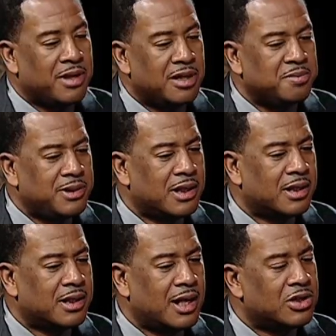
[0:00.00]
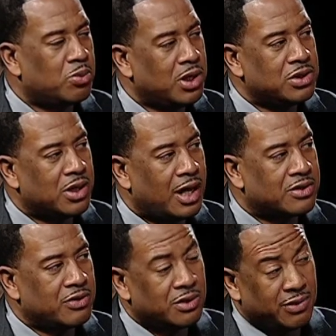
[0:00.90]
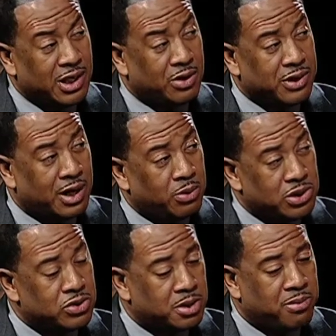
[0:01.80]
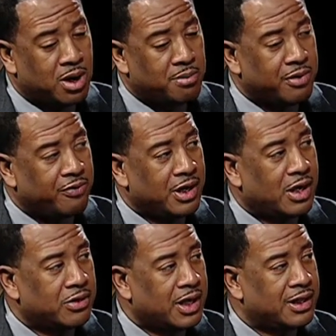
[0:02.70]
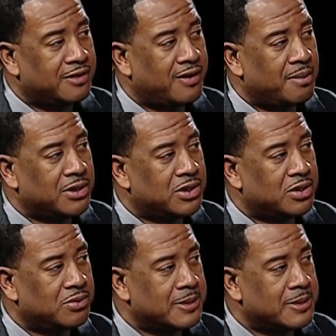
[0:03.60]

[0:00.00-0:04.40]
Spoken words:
this particular case, where did you guys relocate? Where did your department relocate these families to?